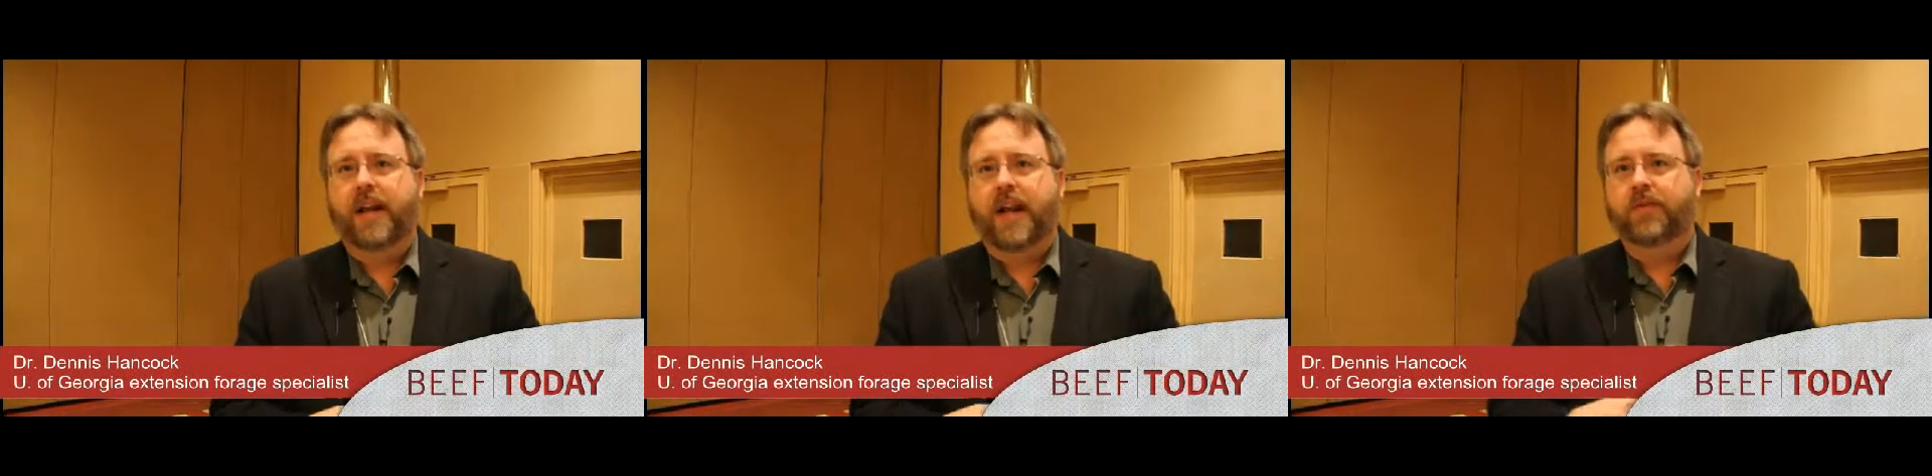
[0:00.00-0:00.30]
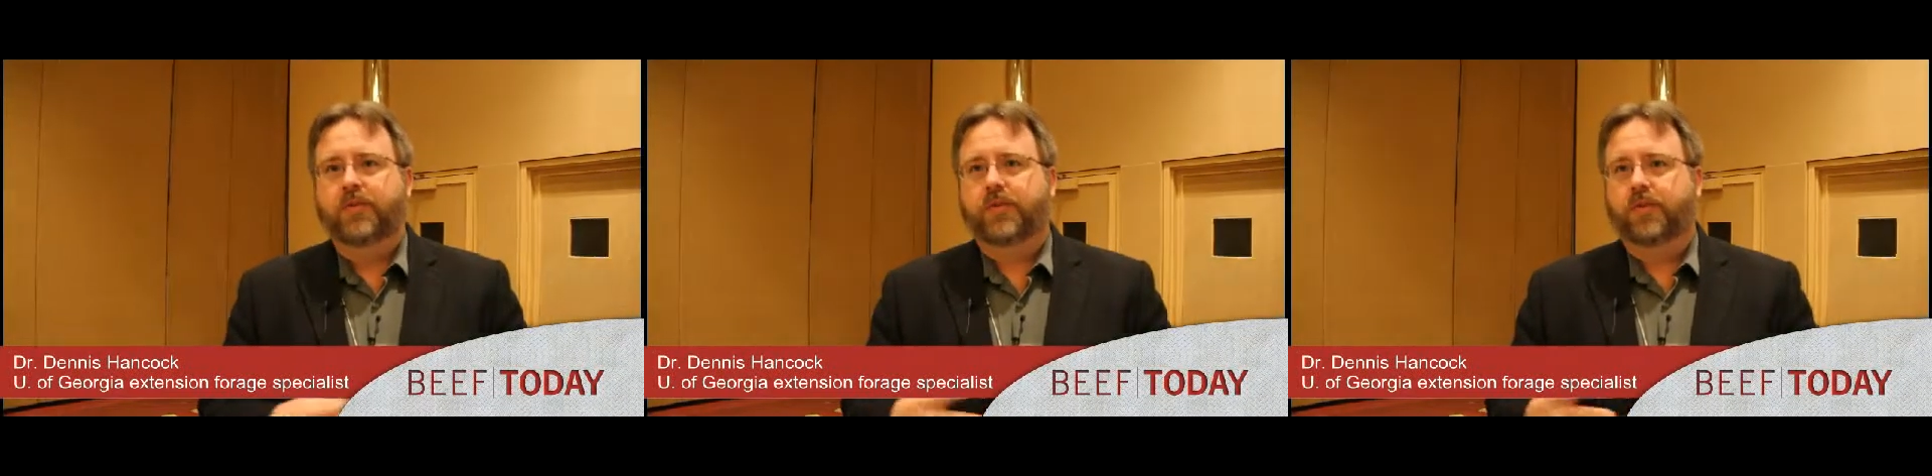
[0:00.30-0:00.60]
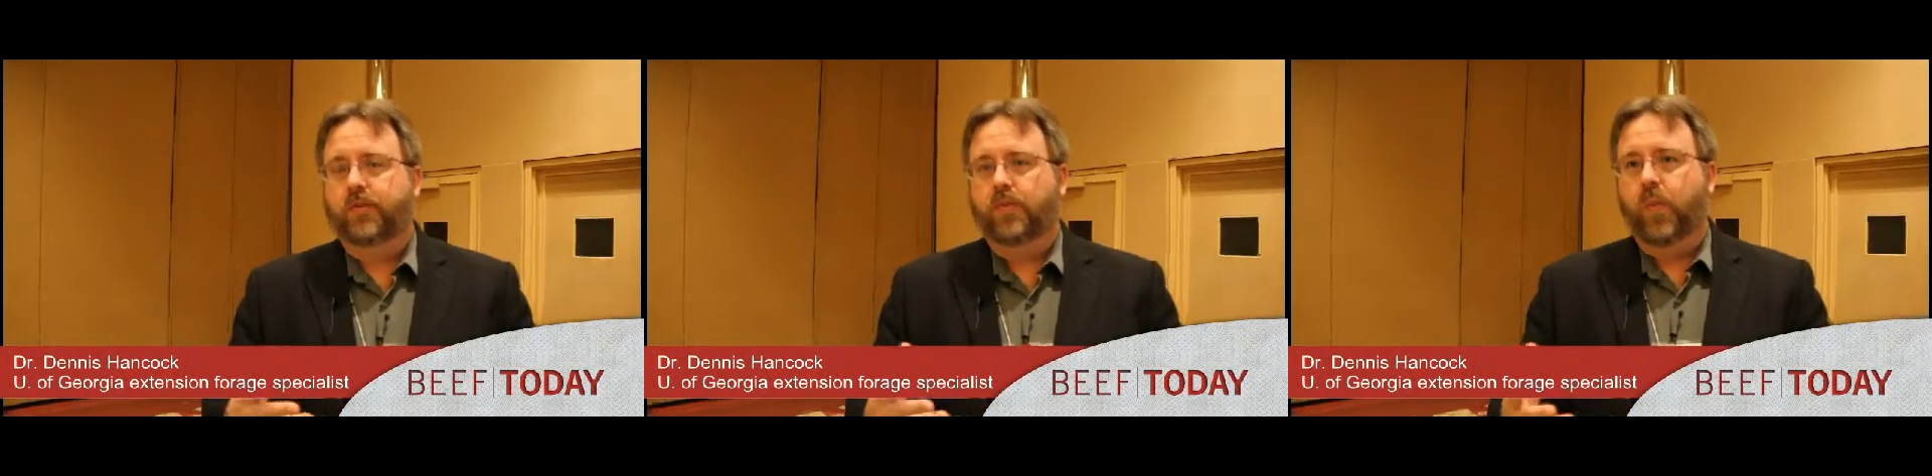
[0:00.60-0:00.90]

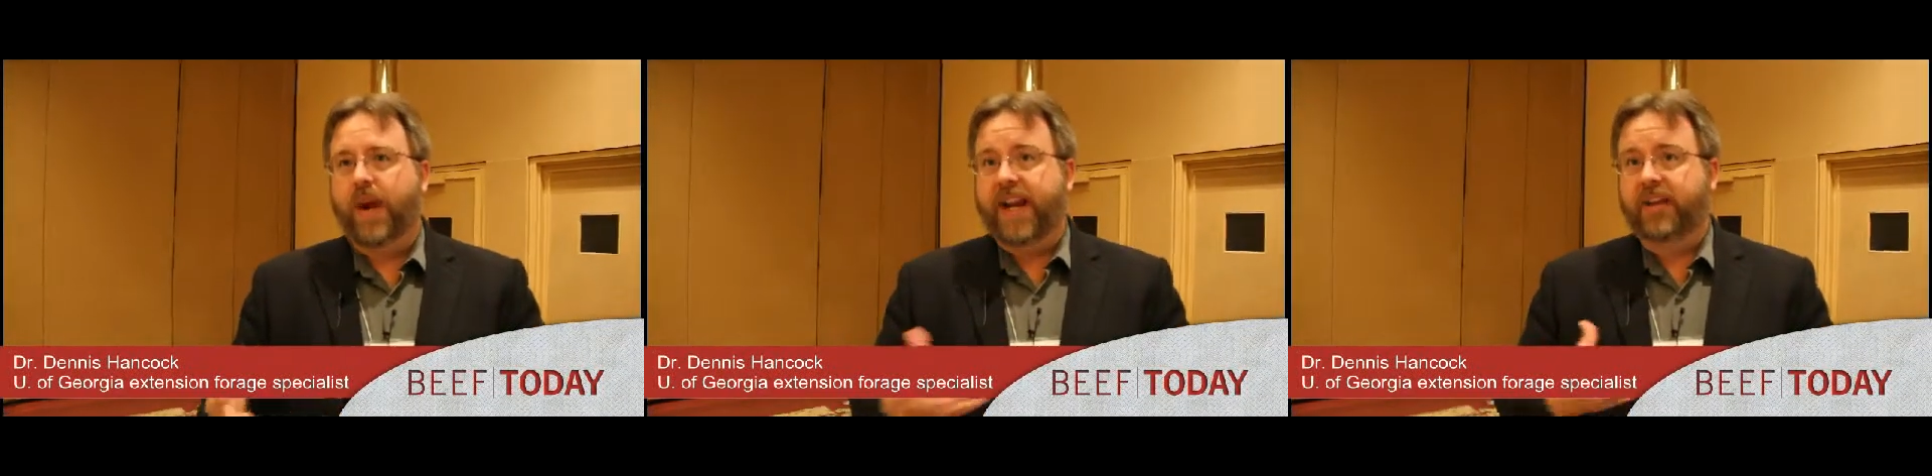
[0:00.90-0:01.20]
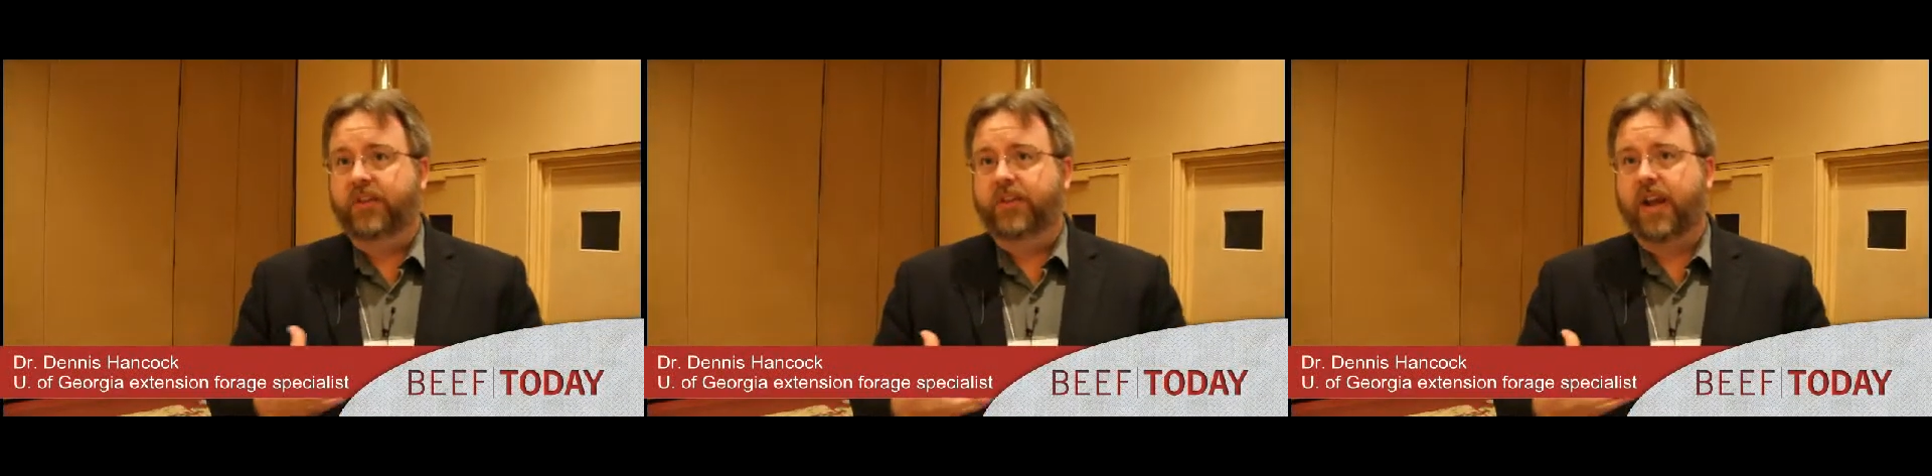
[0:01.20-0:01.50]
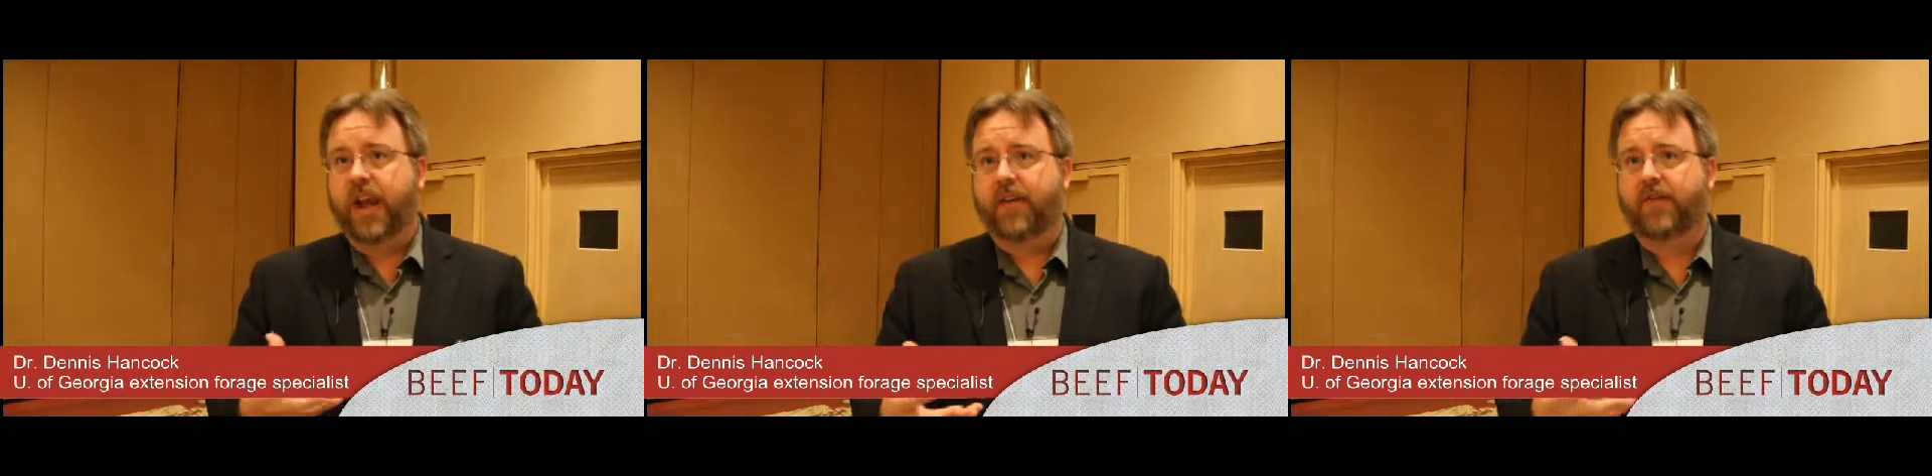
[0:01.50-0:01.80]
times weeds
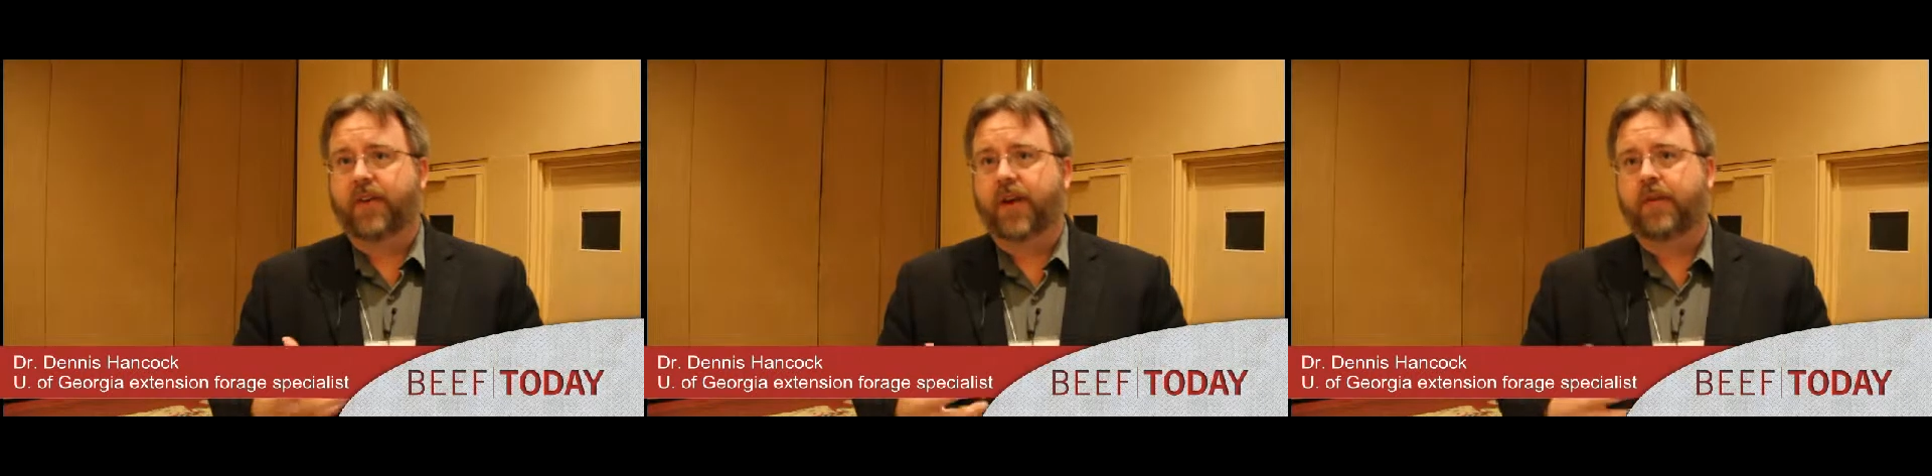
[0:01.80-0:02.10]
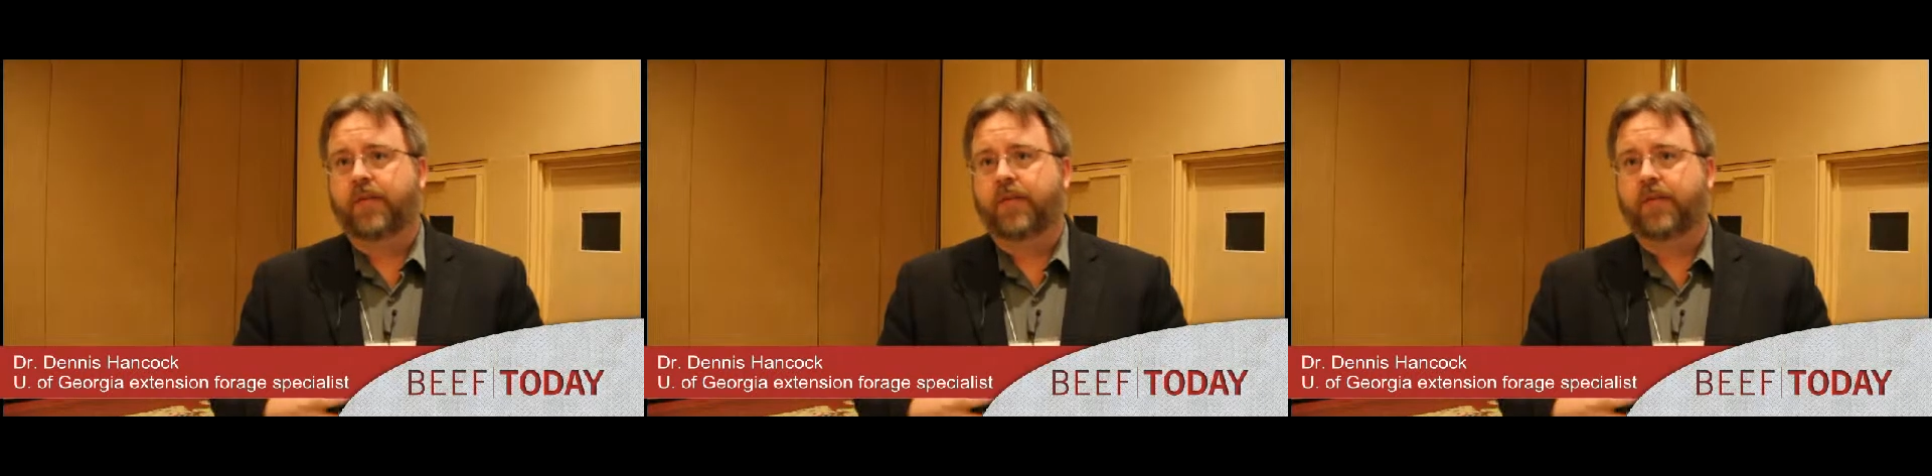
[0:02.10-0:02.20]
have